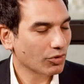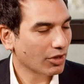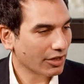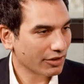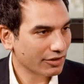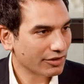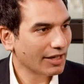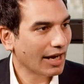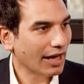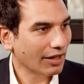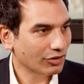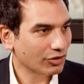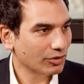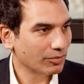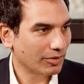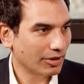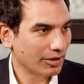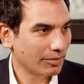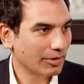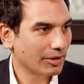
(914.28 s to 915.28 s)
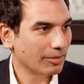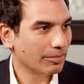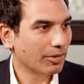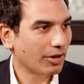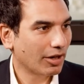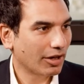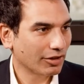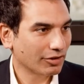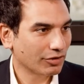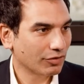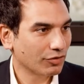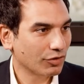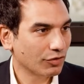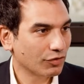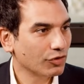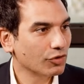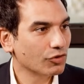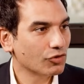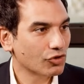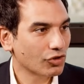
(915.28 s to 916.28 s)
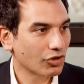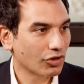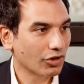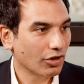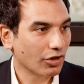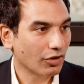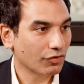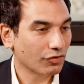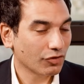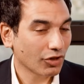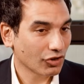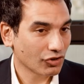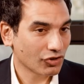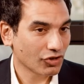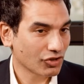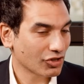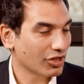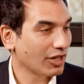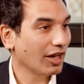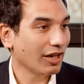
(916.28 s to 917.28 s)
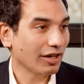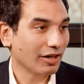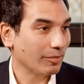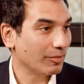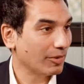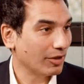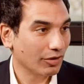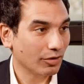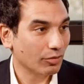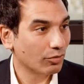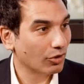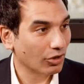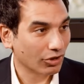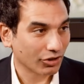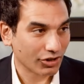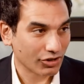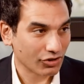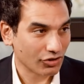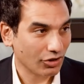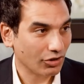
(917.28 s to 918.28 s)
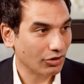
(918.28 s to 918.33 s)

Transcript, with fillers: will undoubtedly be part of the future of not just Ghana, but the world as a